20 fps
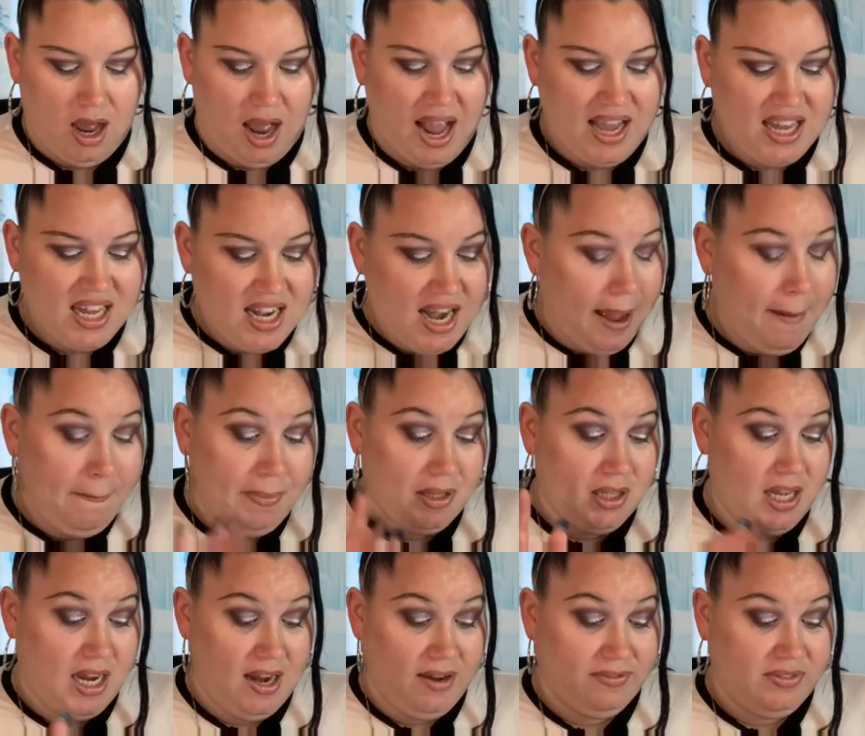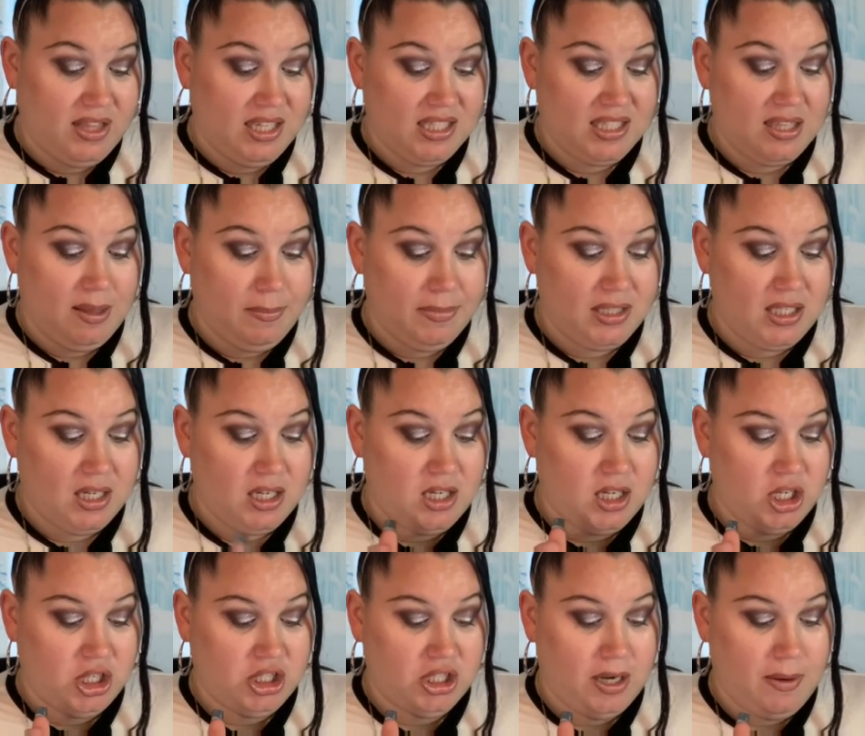I cannot believe this limited
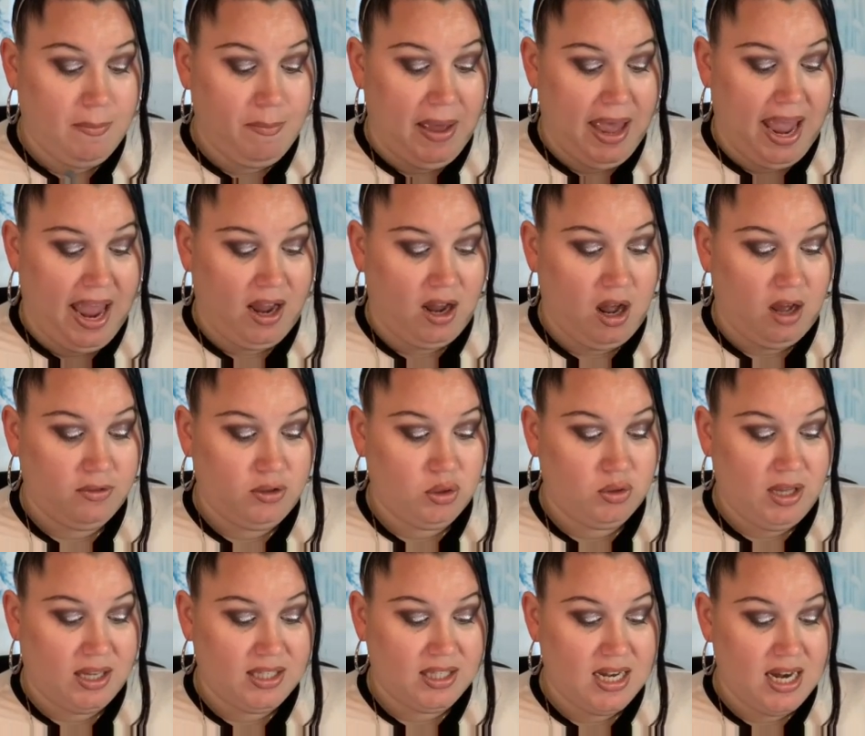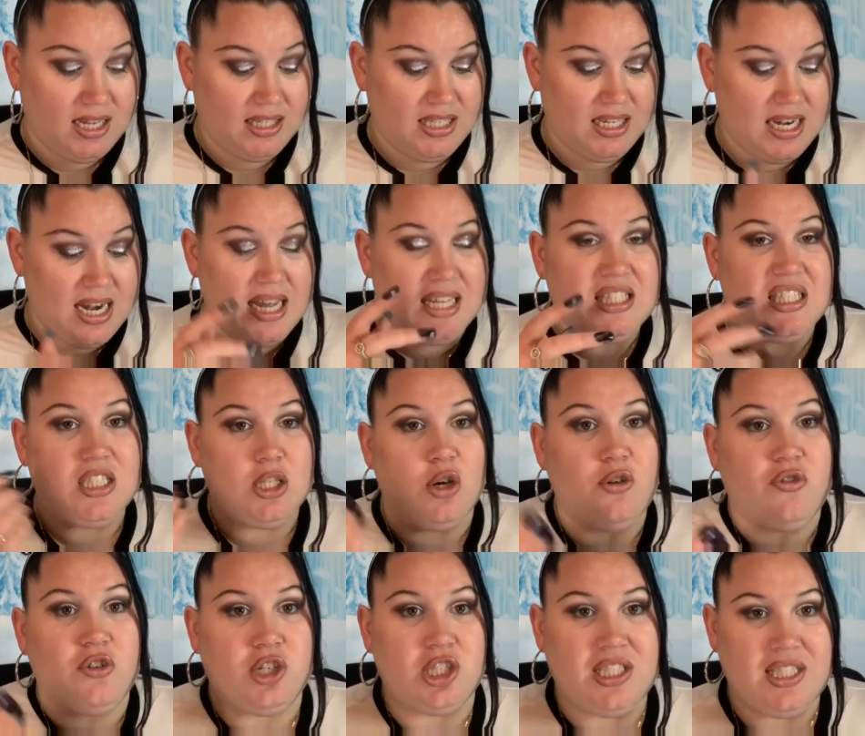edition bag of 2019 is still
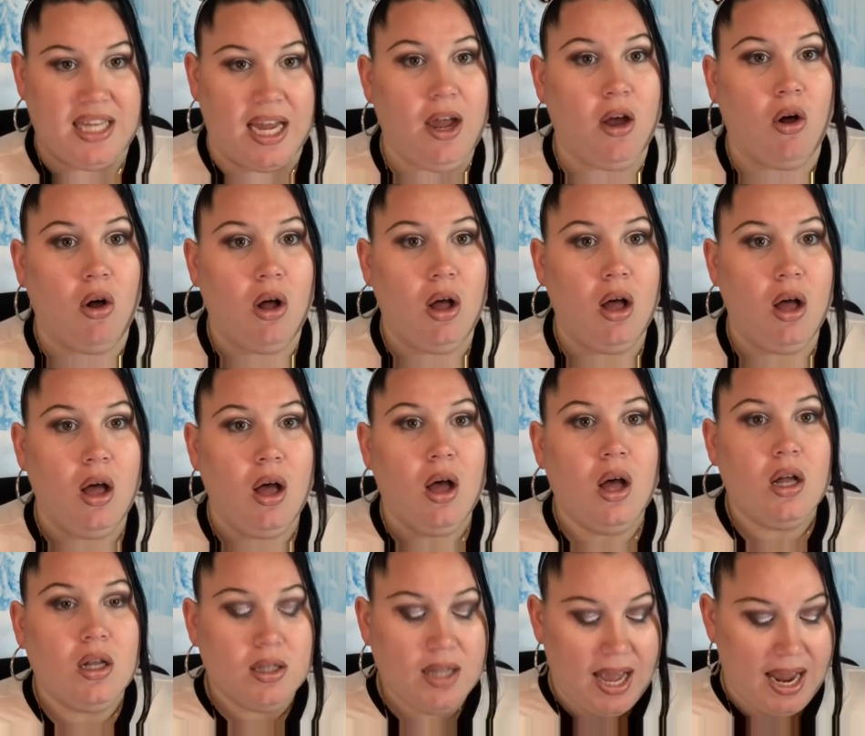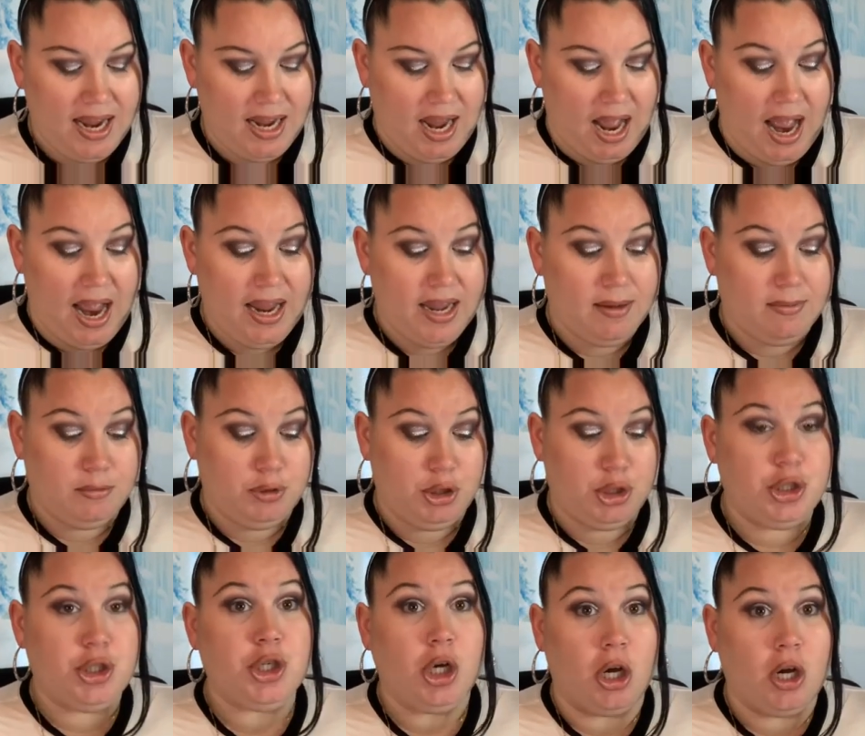for sale. Like, I am
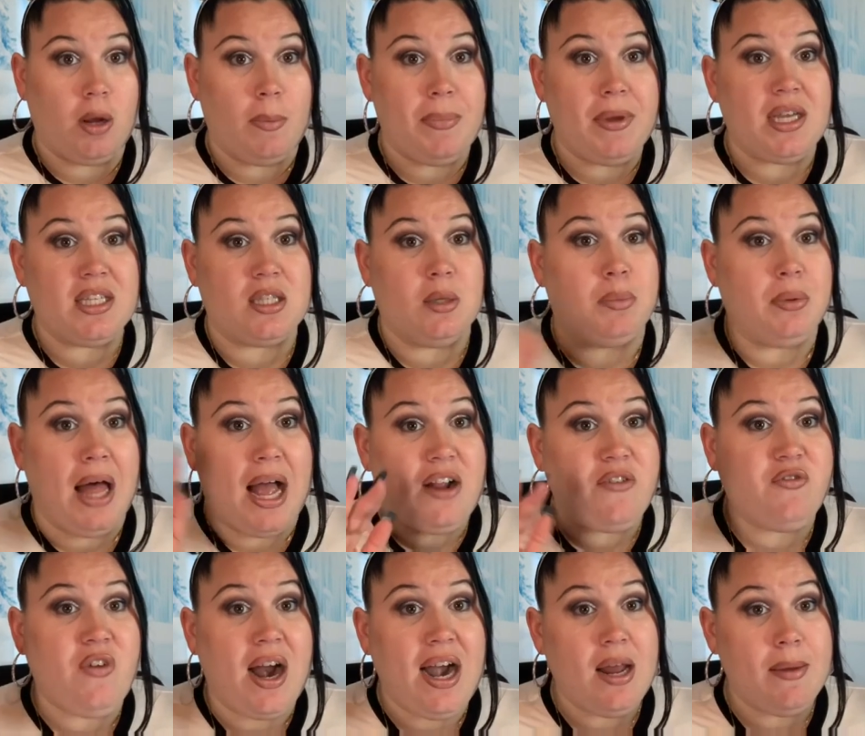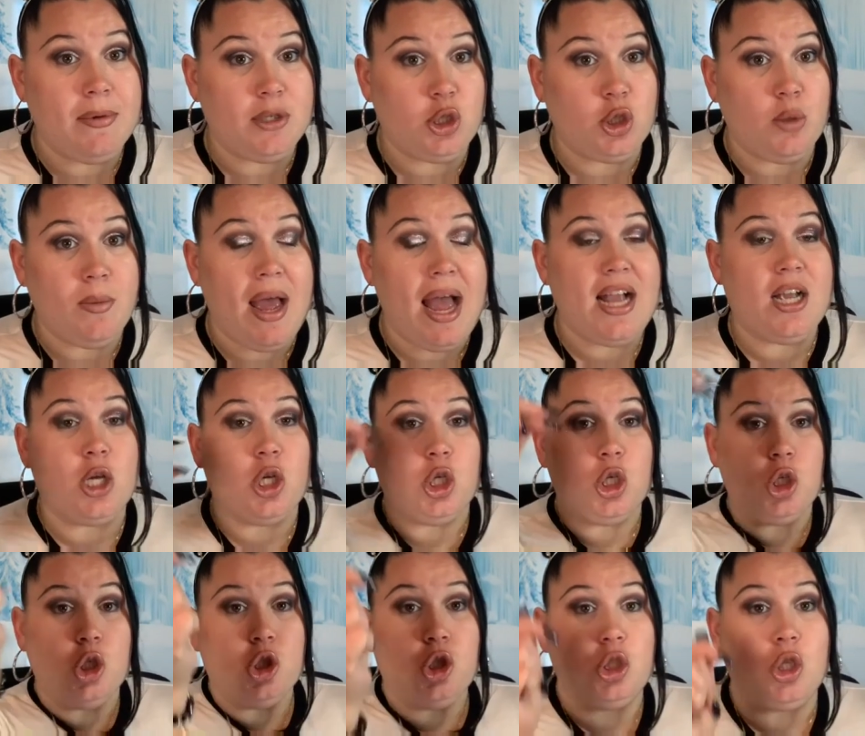shook because the Black Friday mystery bag
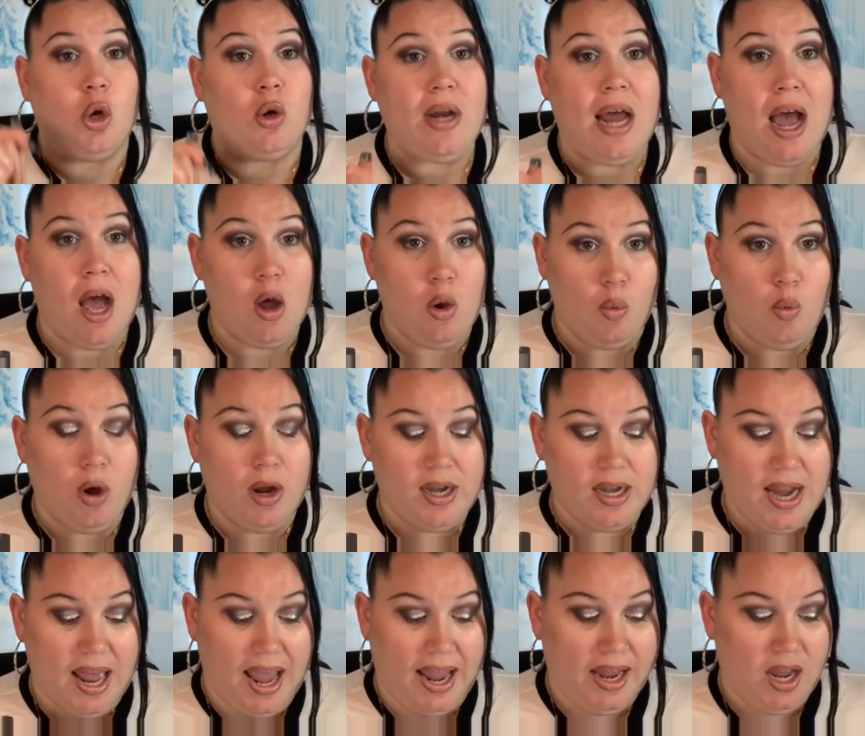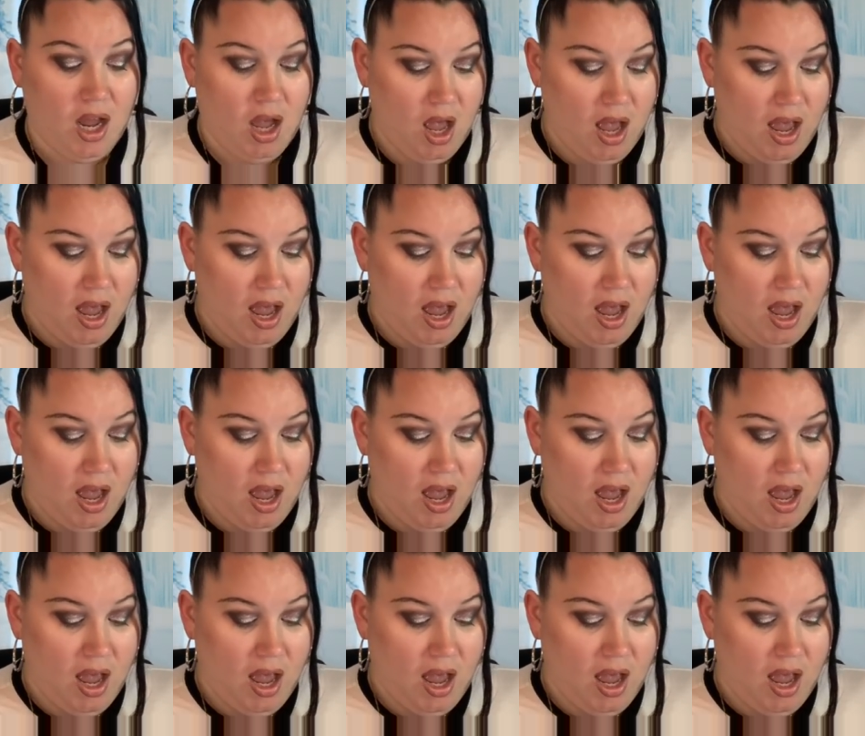sold out in one day.